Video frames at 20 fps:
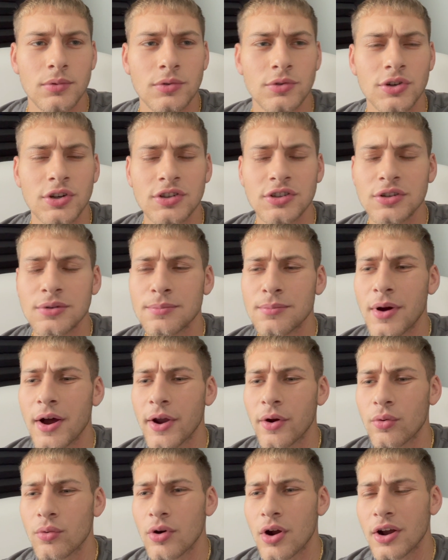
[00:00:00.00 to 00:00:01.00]
Just in
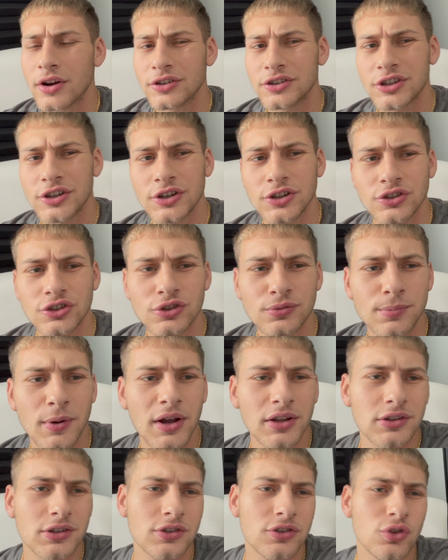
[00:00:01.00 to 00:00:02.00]
my garage here, just
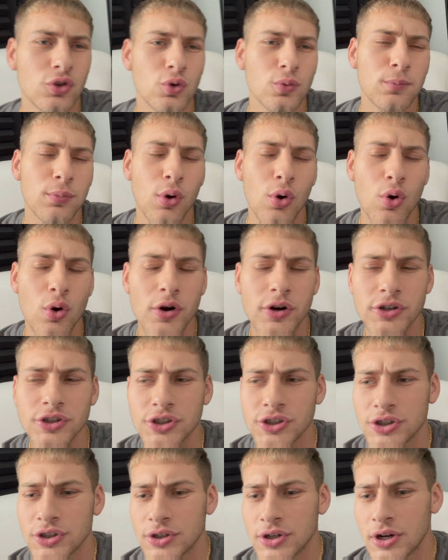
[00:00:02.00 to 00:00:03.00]
bought this new
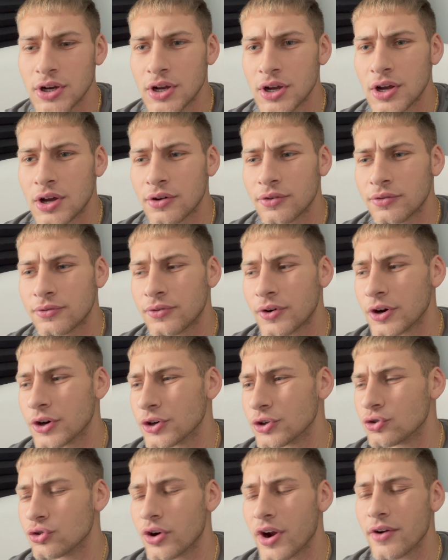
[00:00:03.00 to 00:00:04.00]
Porsche.
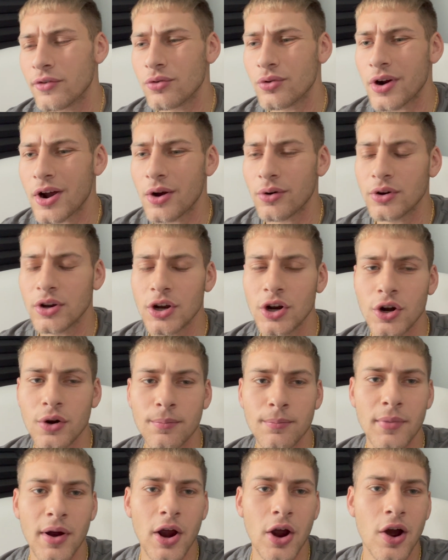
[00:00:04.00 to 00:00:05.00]
Fun to drive around
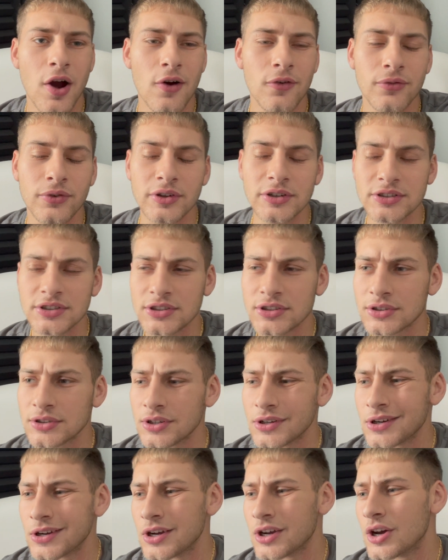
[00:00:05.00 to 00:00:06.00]
here in my office.
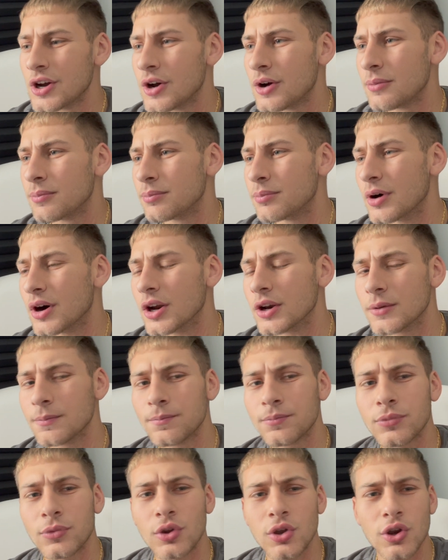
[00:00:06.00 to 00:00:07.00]
But
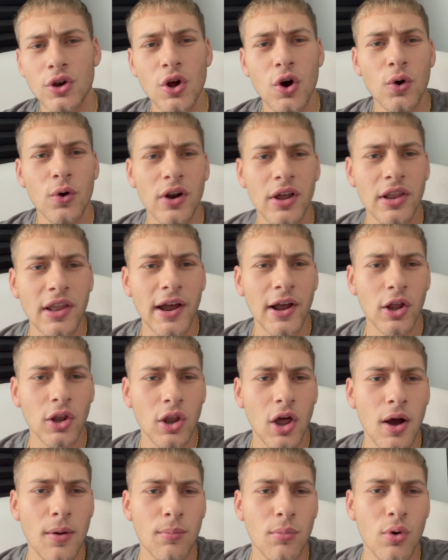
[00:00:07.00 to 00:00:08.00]
you know what I like
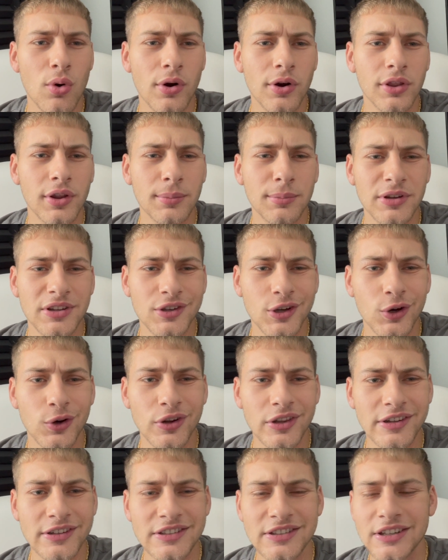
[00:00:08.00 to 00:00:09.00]
a lot more than
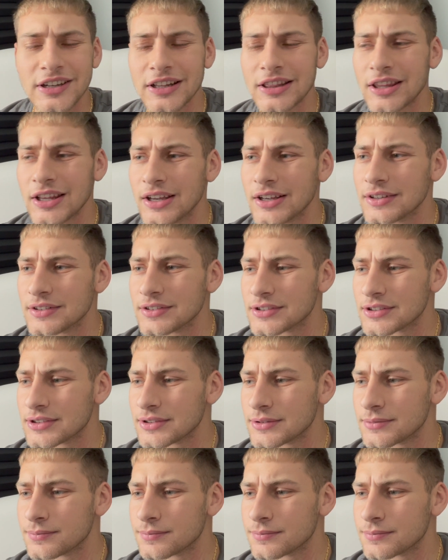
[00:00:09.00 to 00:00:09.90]
materialistic things?